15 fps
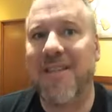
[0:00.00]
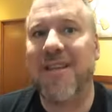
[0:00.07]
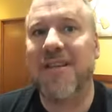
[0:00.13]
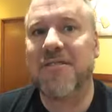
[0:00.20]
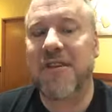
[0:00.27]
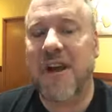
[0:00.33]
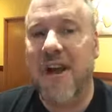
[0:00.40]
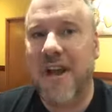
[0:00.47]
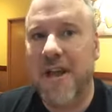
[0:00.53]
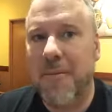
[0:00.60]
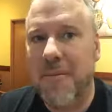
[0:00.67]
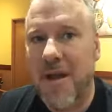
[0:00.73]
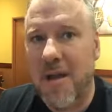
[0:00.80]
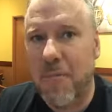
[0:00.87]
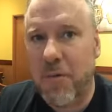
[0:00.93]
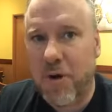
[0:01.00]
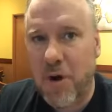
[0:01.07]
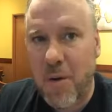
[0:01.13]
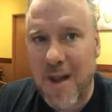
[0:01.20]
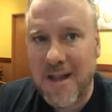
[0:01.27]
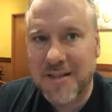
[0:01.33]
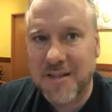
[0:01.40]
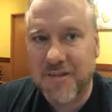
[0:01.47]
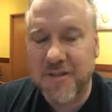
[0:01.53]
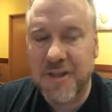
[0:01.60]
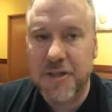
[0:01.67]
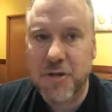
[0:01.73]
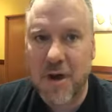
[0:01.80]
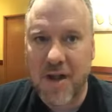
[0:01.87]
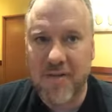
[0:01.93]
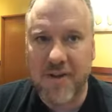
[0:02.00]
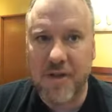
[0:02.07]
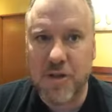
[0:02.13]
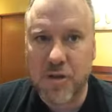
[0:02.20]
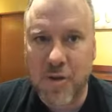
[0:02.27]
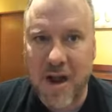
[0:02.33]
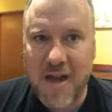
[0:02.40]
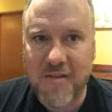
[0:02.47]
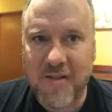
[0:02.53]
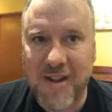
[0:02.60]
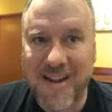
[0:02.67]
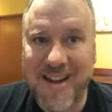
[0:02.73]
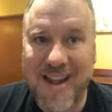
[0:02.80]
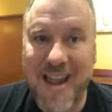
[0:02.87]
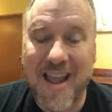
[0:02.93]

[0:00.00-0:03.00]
Thus, I am proactively driving traffic